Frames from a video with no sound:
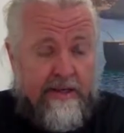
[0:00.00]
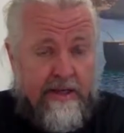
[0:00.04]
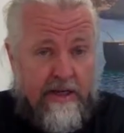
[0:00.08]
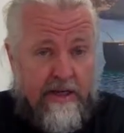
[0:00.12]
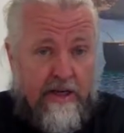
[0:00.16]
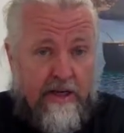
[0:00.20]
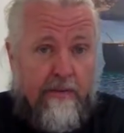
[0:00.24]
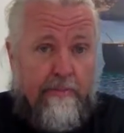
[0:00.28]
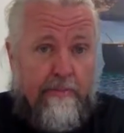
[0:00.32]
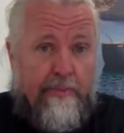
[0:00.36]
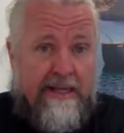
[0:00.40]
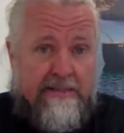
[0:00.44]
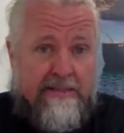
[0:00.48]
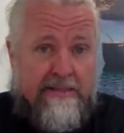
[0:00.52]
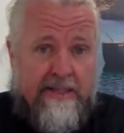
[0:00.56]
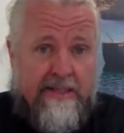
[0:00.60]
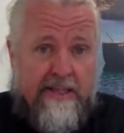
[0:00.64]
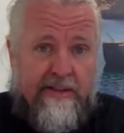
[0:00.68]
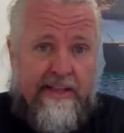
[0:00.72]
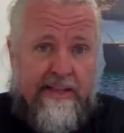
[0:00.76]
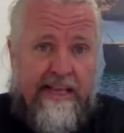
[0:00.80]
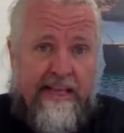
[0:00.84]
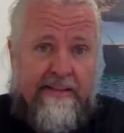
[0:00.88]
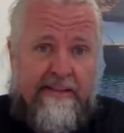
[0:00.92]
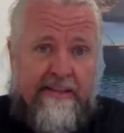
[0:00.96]

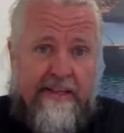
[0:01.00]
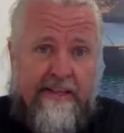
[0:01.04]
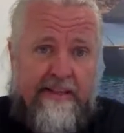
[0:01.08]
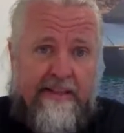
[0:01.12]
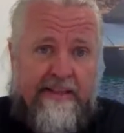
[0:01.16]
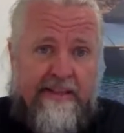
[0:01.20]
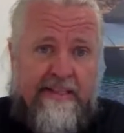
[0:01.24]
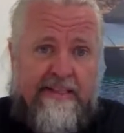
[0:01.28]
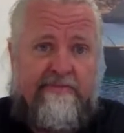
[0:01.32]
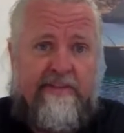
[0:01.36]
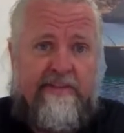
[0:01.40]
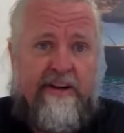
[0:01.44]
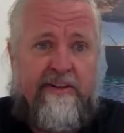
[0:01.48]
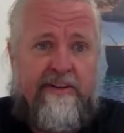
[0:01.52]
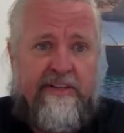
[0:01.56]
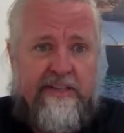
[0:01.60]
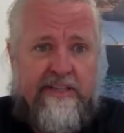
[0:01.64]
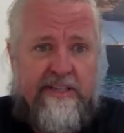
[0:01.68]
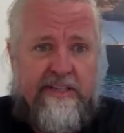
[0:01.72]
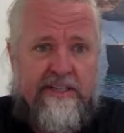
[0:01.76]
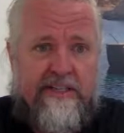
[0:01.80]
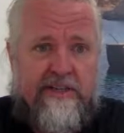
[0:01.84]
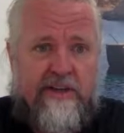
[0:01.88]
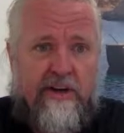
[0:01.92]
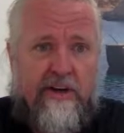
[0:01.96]
combustion engine is very
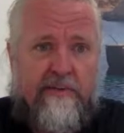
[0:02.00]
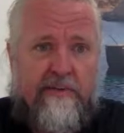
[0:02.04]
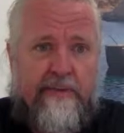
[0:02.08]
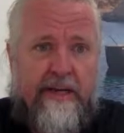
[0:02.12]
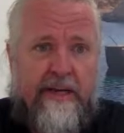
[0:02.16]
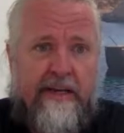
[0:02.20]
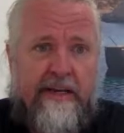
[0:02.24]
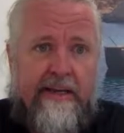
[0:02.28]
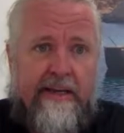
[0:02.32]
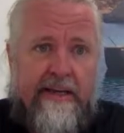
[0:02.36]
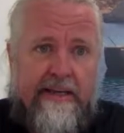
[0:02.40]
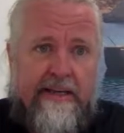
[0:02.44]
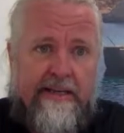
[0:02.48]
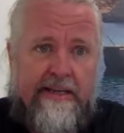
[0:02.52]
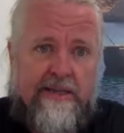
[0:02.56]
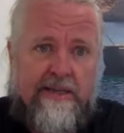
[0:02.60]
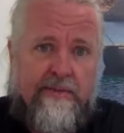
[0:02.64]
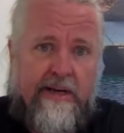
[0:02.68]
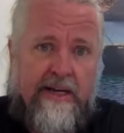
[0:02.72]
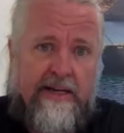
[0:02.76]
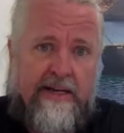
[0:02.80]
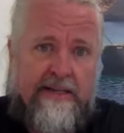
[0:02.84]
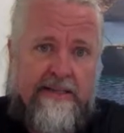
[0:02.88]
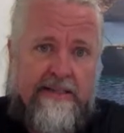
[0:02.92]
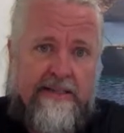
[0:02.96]
disturbing, as
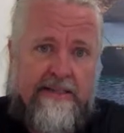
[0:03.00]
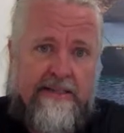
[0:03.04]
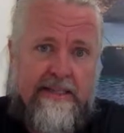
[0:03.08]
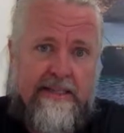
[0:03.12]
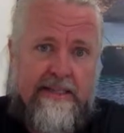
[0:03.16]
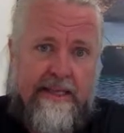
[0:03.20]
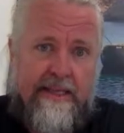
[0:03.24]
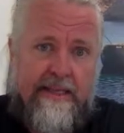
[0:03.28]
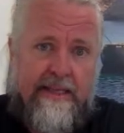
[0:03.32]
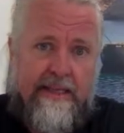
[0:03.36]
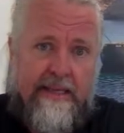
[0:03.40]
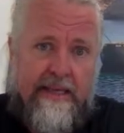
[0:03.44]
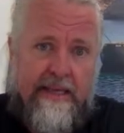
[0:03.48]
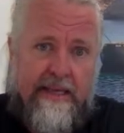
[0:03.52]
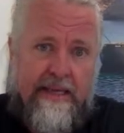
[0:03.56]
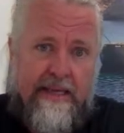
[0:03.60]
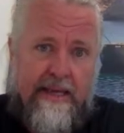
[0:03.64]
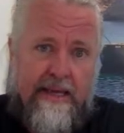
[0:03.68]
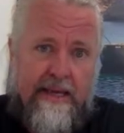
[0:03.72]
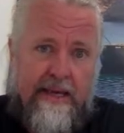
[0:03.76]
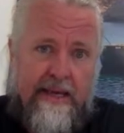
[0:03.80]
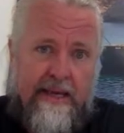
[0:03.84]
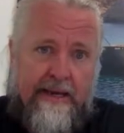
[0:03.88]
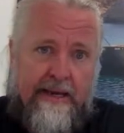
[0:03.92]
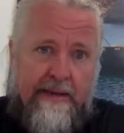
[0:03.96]
well as the
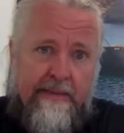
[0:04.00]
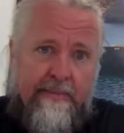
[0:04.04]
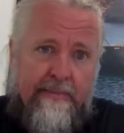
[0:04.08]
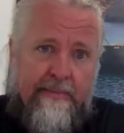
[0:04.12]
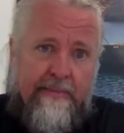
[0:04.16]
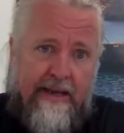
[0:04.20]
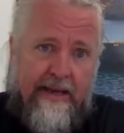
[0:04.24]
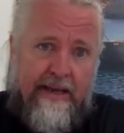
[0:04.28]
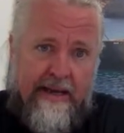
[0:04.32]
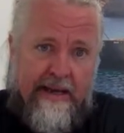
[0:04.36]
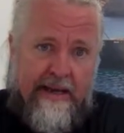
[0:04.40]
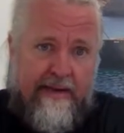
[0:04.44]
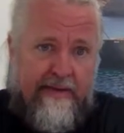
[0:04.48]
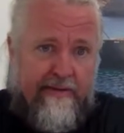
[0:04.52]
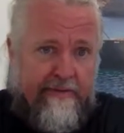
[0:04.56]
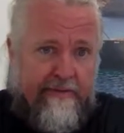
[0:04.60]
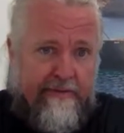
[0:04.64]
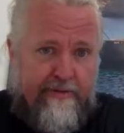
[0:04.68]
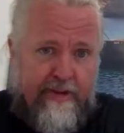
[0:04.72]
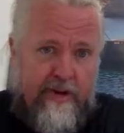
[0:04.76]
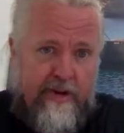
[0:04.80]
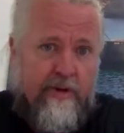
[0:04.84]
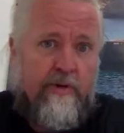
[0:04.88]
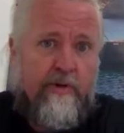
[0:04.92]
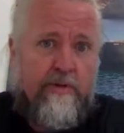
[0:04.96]

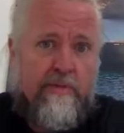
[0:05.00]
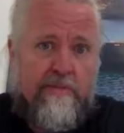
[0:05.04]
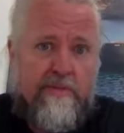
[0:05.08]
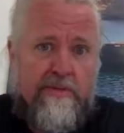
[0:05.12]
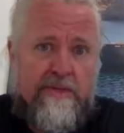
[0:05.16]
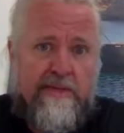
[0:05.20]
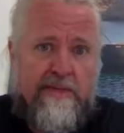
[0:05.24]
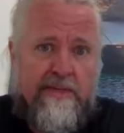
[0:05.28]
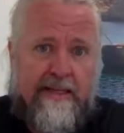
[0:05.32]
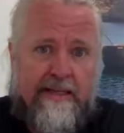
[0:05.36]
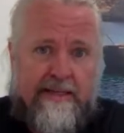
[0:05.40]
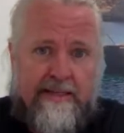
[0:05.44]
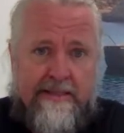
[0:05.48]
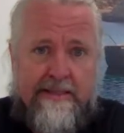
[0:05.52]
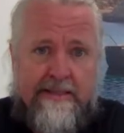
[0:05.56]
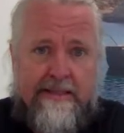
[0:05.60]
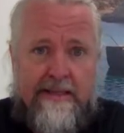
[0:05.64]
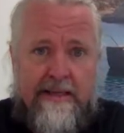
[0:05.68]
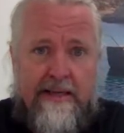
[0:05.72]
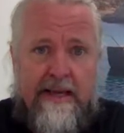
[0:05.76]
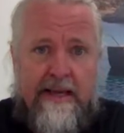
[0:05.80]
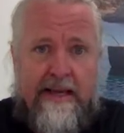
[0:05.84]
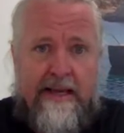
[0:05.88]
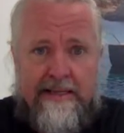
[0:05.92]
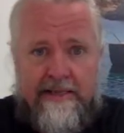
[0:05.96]
fumes,
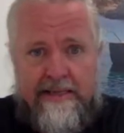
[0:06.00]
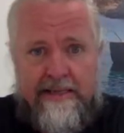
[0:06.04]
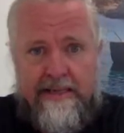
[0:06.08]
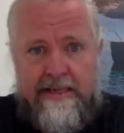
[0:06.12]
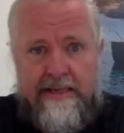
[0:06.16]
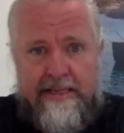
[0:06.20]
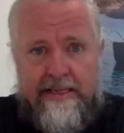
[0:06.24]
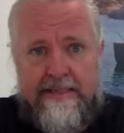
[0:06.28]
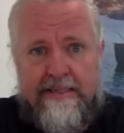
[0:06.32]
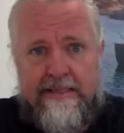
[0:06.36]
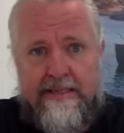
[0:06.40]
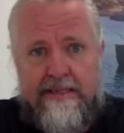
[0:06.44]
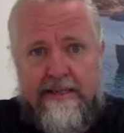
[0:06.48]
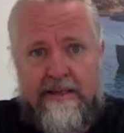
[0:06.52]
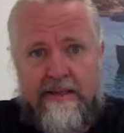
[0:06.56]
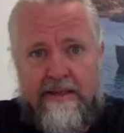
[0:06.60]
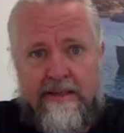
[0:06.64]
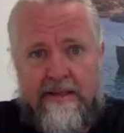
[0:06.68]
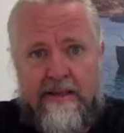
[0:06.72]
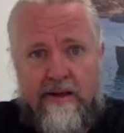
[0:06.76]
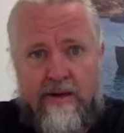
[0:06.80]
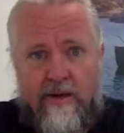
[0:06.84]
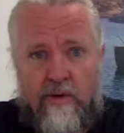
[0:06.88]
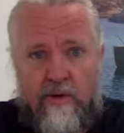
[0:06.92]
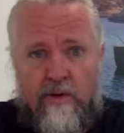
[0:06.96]
as it is
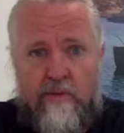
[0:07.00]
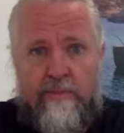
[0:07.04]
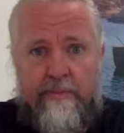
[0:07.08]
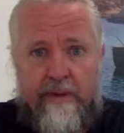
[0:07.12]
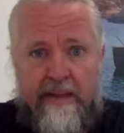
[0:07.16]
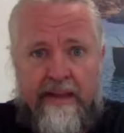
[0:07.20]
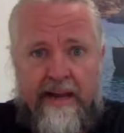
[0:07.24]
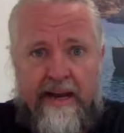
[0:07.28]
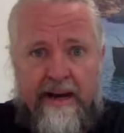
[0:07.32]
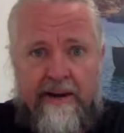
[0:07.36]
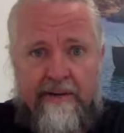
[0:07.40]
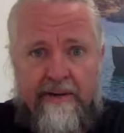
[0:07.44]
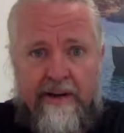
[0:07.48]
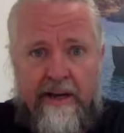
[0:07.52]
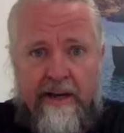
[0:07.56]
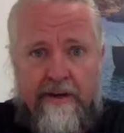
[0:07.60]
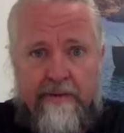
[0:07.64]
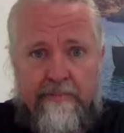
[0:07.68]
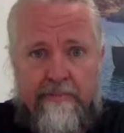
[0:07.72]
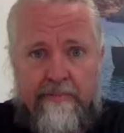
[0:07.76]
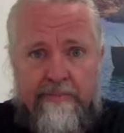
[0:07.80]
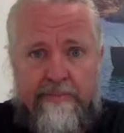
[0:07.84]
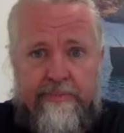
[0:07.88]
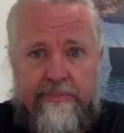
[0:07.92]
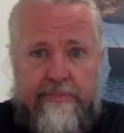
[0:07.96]
an open area.
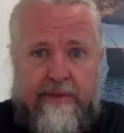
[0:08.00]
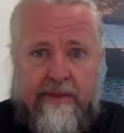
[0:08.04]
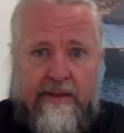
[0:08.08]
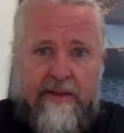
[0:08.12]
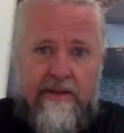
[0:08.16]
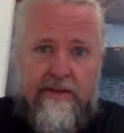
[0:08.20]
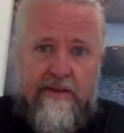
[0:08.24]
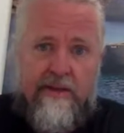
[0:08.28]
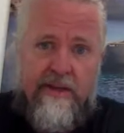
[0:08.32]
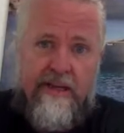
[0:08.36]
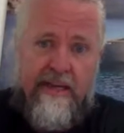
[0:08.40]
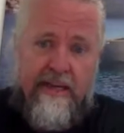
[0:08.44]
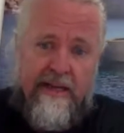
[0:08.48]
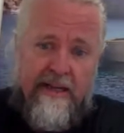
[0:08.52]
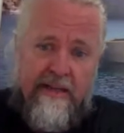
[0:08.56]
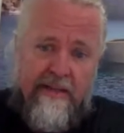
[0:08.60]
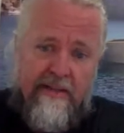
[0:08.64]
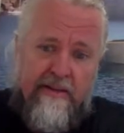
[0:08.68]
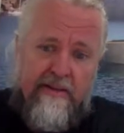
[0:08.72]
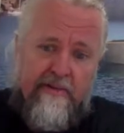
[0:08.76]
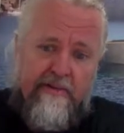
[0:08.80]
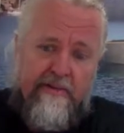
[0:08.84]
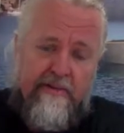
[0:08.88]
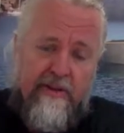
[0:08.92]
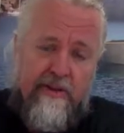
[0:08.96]
You're getting
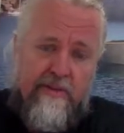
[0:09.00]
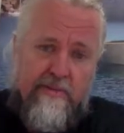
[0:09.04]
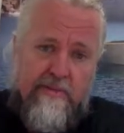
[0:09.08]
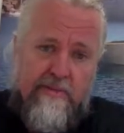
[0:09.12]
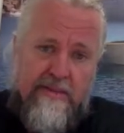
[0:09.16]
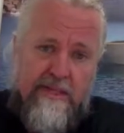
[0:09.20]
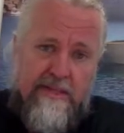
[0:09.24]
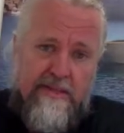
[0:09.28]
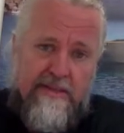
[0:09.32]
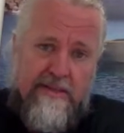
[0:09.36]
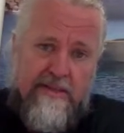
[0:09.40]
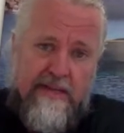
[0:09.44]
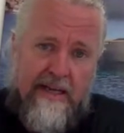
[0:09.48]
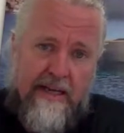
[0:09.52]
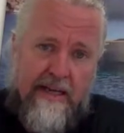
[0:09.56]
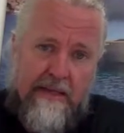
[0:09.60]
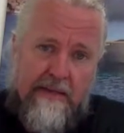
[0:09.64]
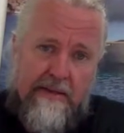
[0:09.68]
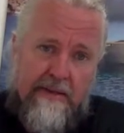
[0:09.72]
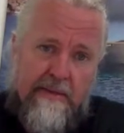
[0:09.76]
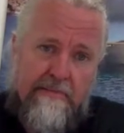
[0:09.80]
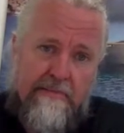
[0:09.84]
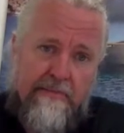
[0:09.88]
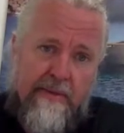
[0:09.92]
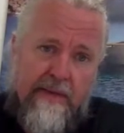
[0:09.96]
the fumes inside.
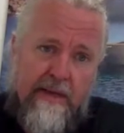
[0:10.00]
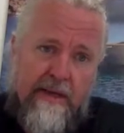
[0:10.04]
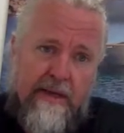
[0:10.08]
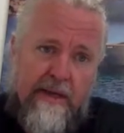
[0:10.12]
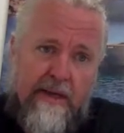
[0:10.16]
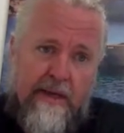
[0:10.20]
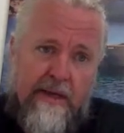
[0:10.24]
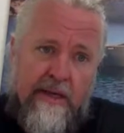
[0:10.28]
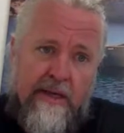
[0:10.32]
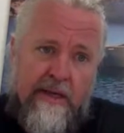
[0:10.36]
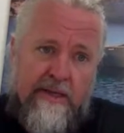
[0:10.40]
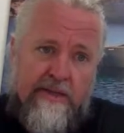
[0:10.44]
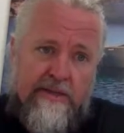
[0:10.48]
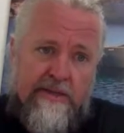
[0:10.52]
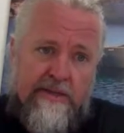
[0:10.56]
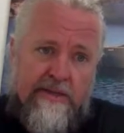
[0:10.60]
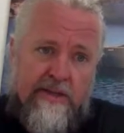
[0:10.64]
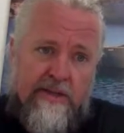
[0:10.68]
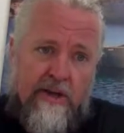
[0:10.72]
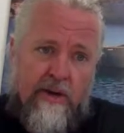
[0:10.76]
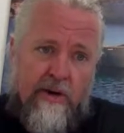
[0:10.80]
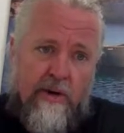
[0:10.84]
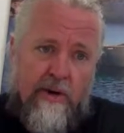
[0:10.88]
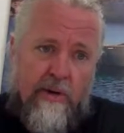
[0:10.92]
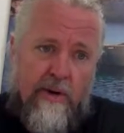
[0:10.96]

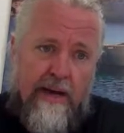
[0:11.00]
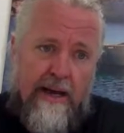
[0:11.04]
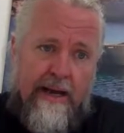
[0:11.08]
So